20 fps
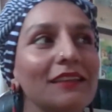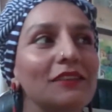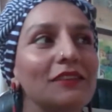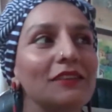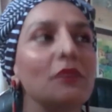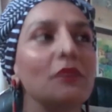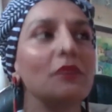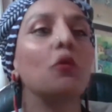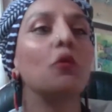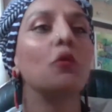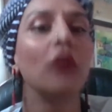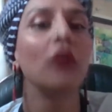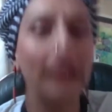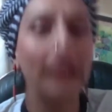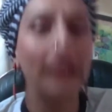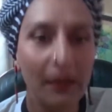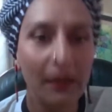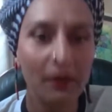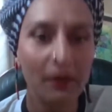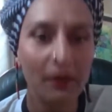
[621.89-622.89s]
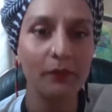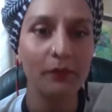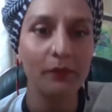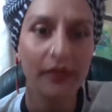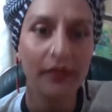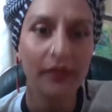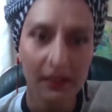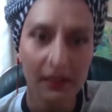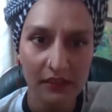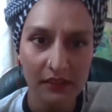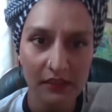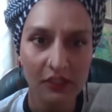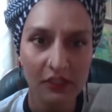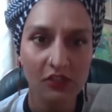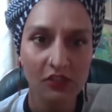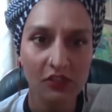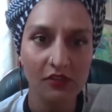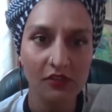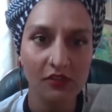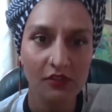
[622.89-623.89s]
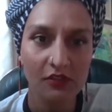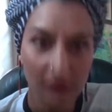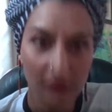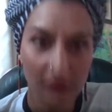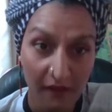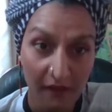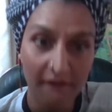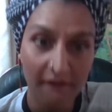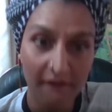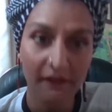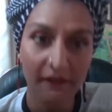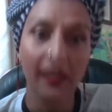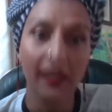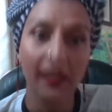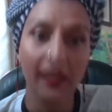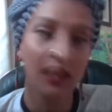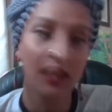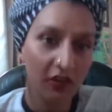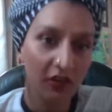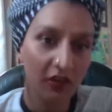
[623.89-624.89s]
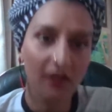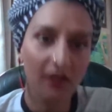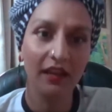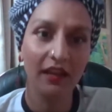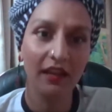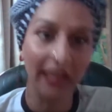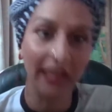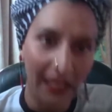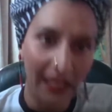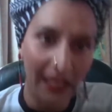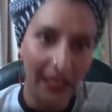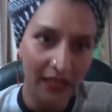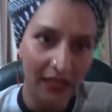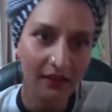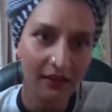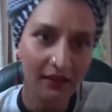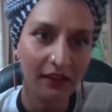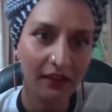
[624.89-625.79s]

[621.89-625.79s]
the more I come up against this stuff, the angrier I get,